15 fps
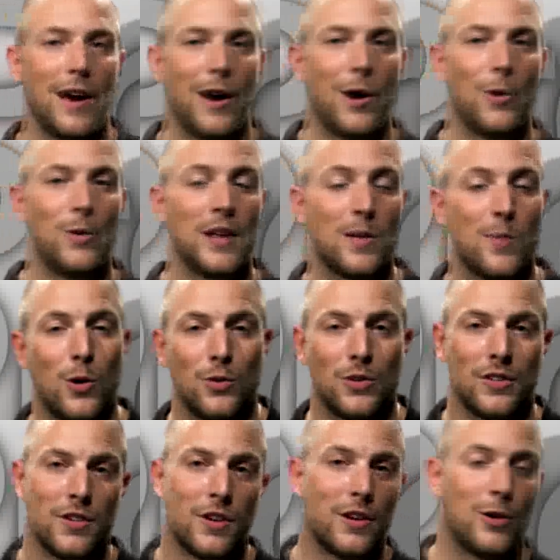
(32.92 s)
Owning a boat
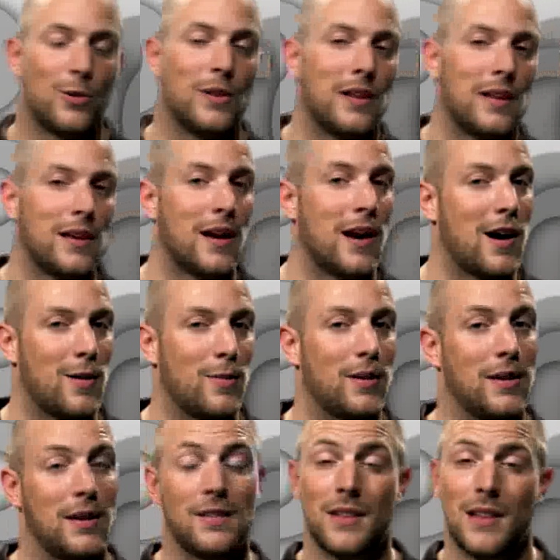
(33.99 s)
is not only a
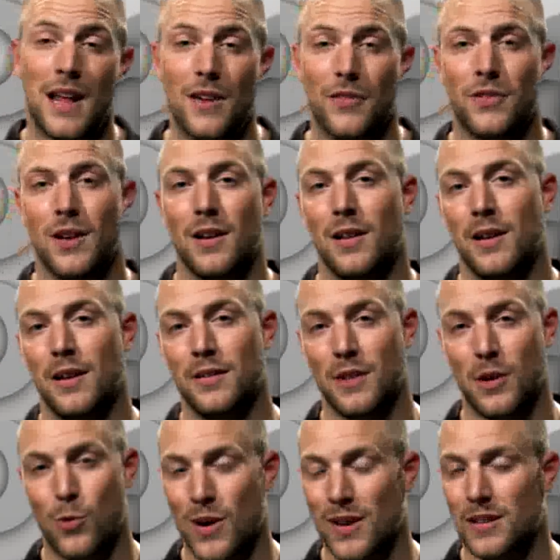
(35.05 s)
hobby, it's a lifestyle and it's a
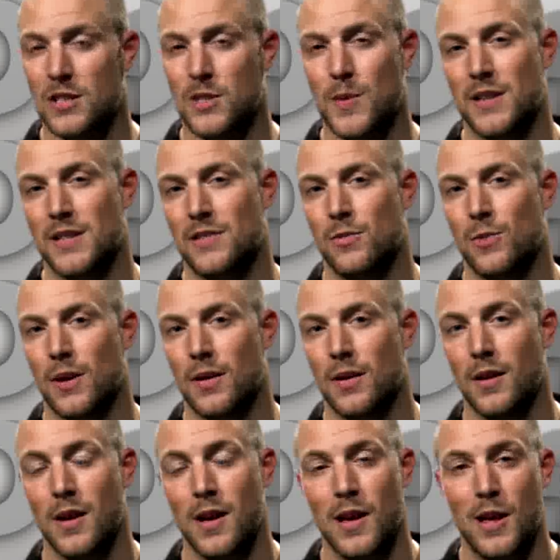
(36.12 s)
quite expensive one.
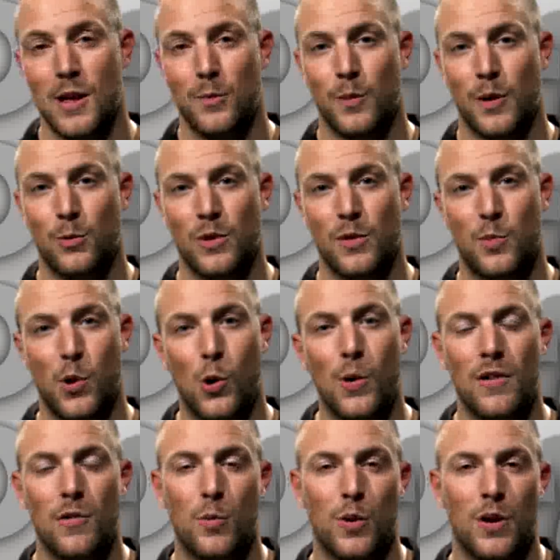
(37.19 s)
But with
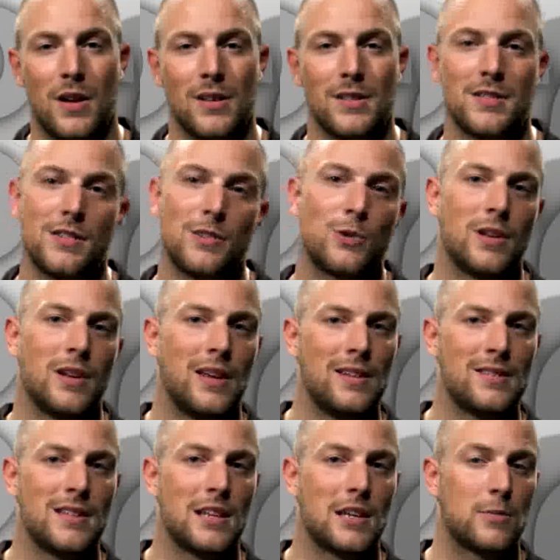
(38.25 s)
Evo products, you can
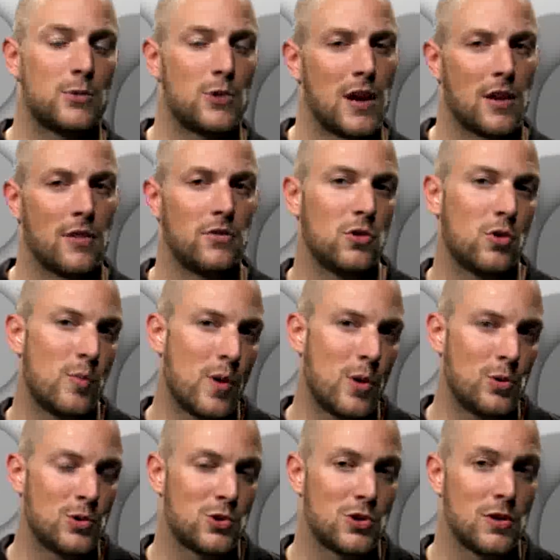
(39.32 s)
easily keep track of your
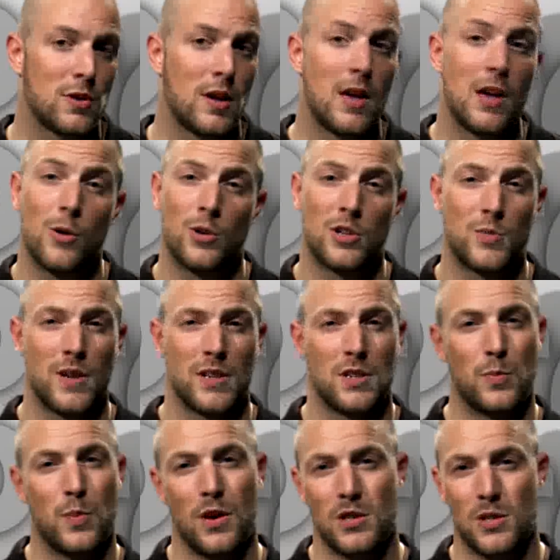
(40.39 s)
boat which makes
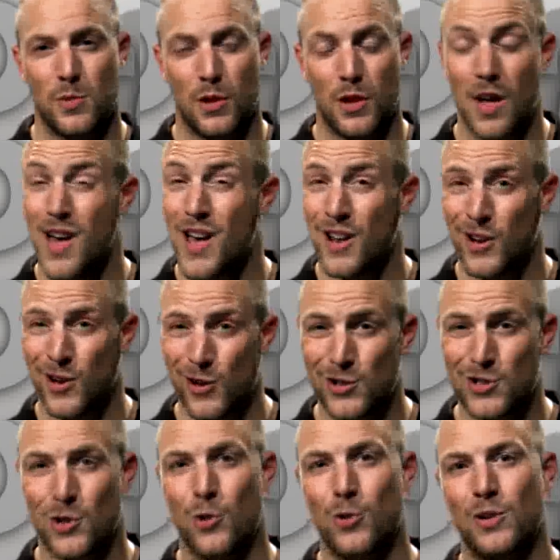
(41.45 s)
it possible not
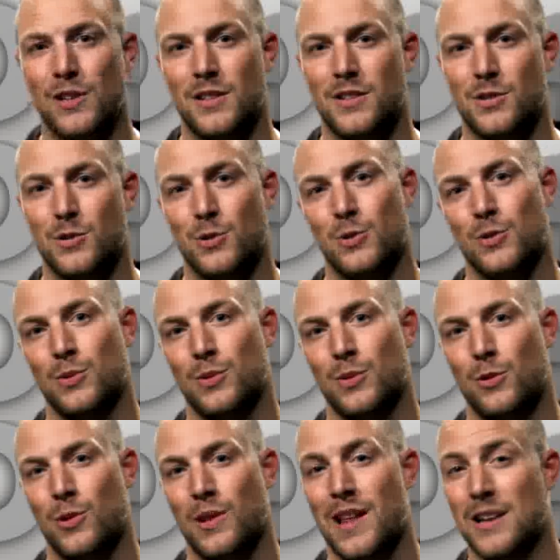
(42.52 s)
only to
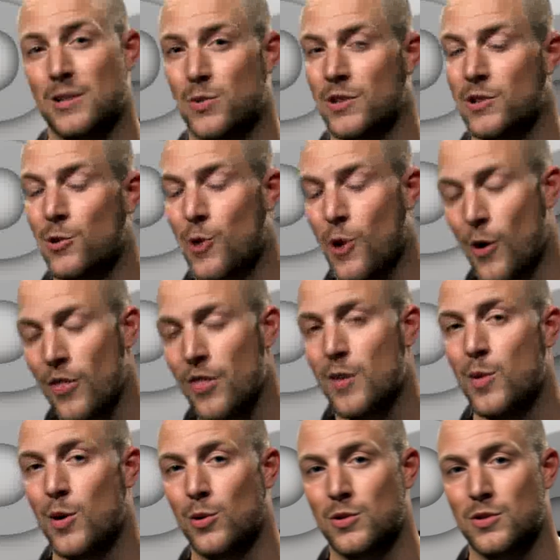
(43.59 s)
relax when you're on the
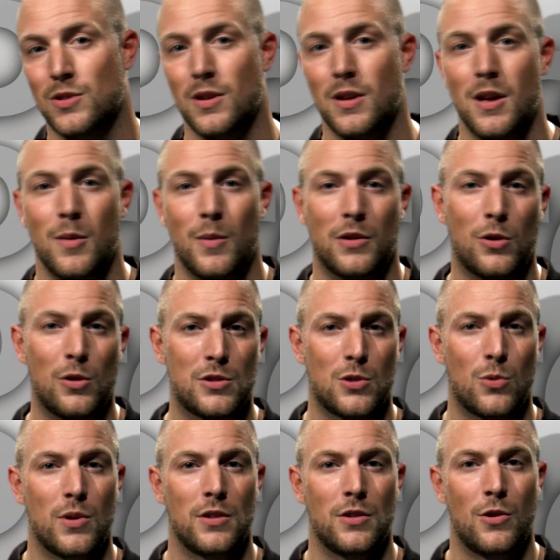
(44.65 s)
boat, but also
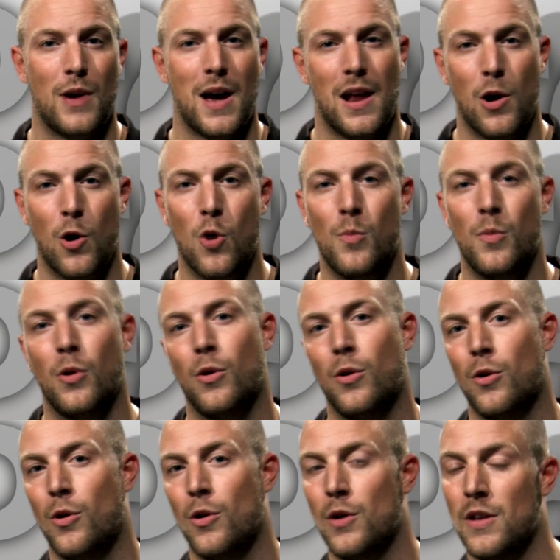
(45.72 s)
when you're at home
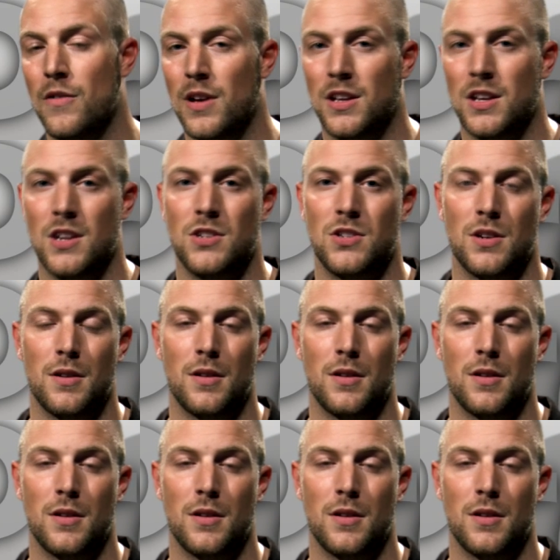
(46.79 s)
or on a vacation.